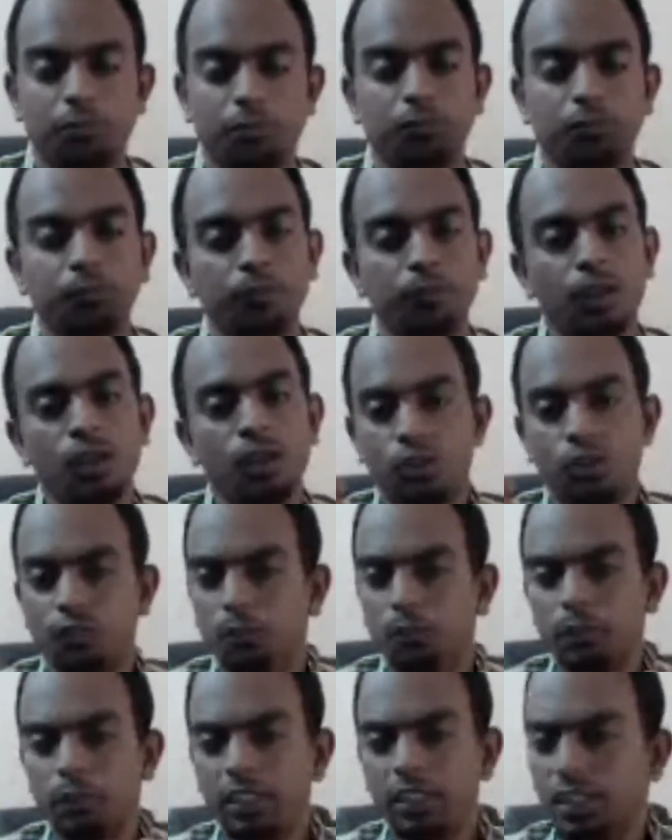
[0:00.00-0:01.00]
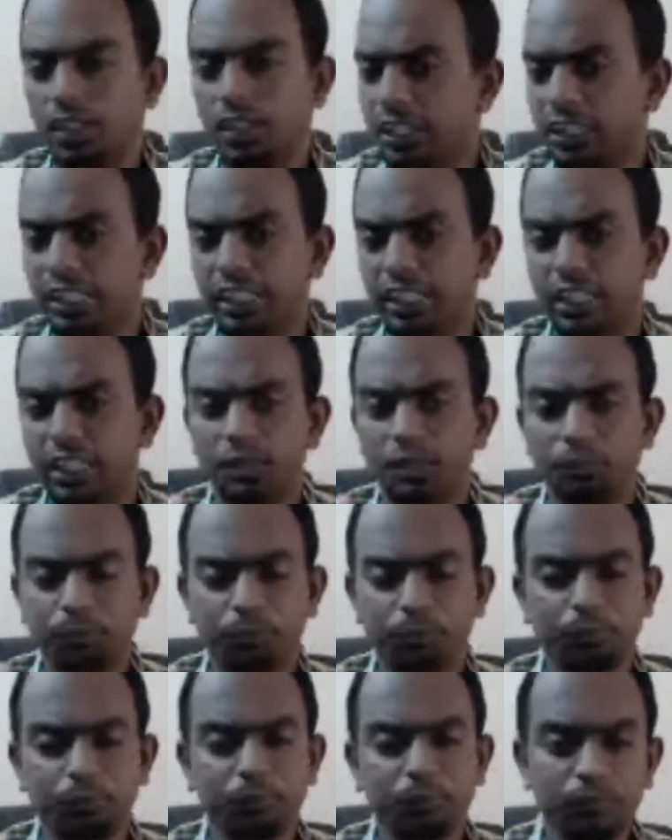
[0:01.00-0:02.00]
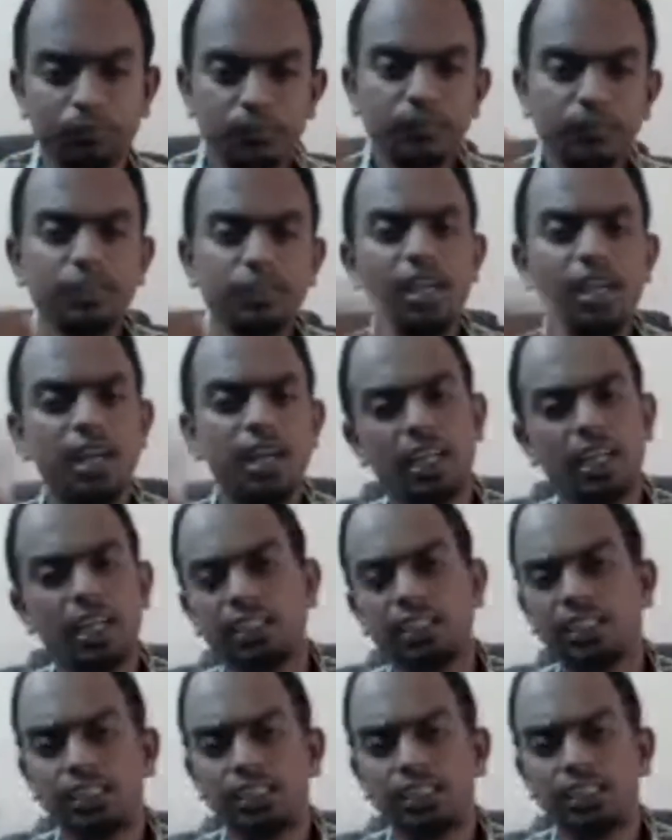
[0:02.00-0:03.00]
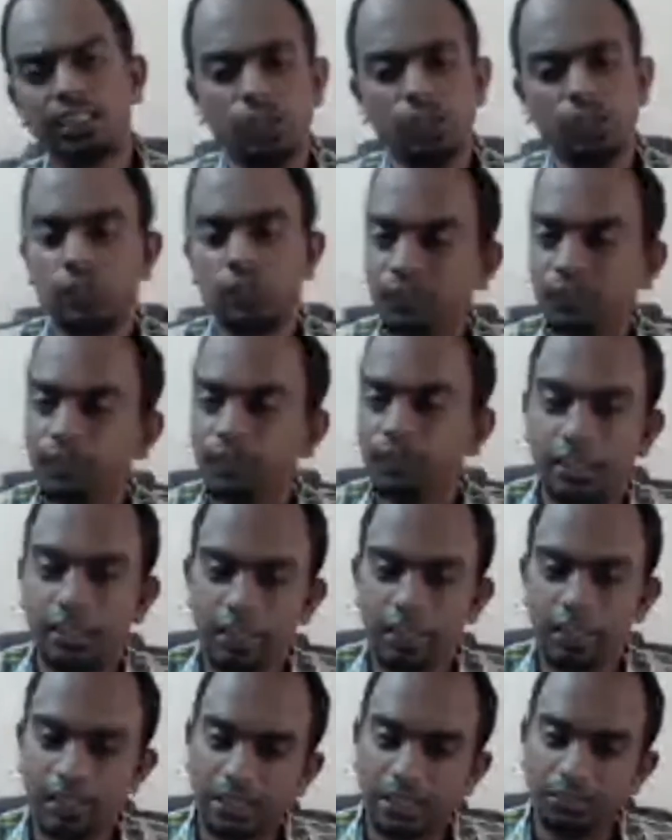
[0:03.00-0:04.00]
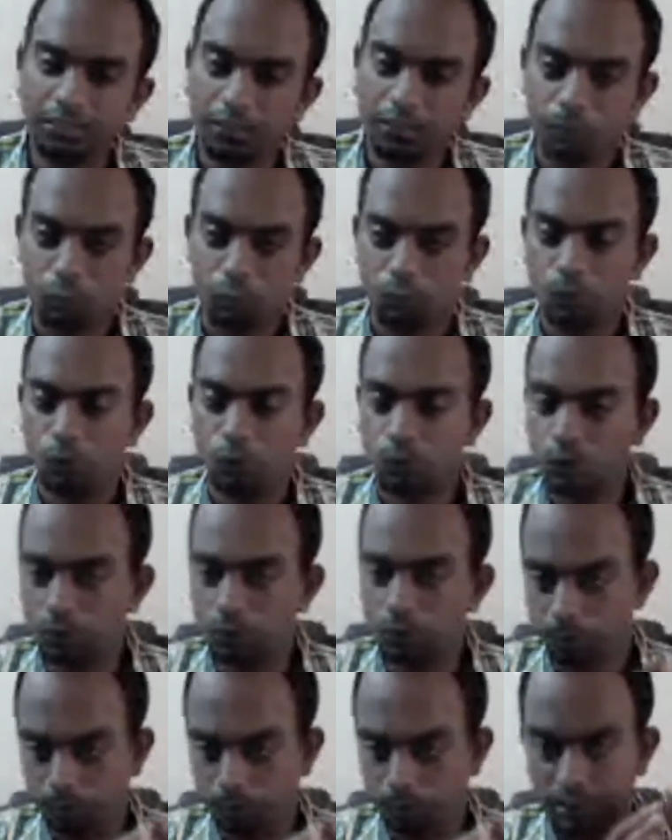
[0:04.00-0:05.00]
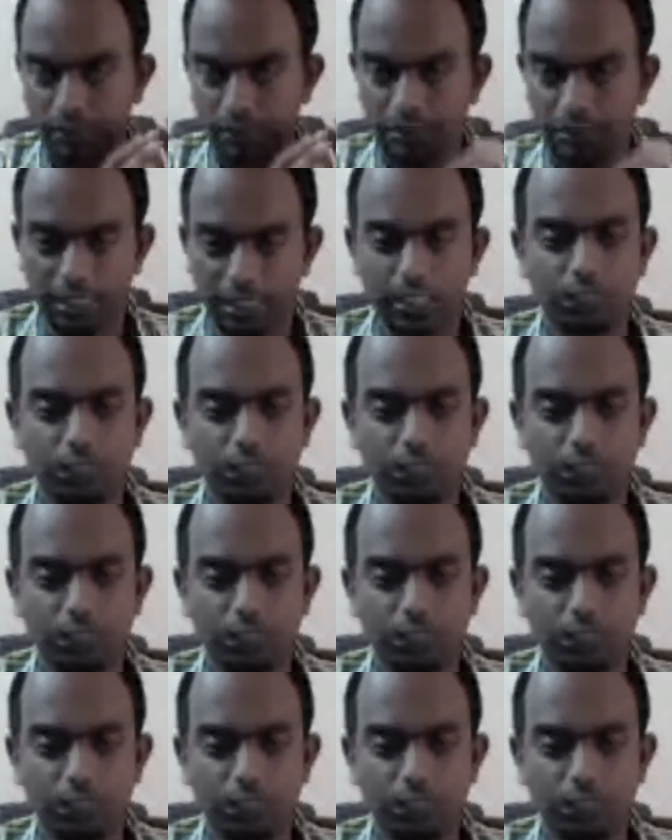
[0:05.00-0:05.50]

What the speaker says: So from that they'll get data, and other things also they will get data from those places as well.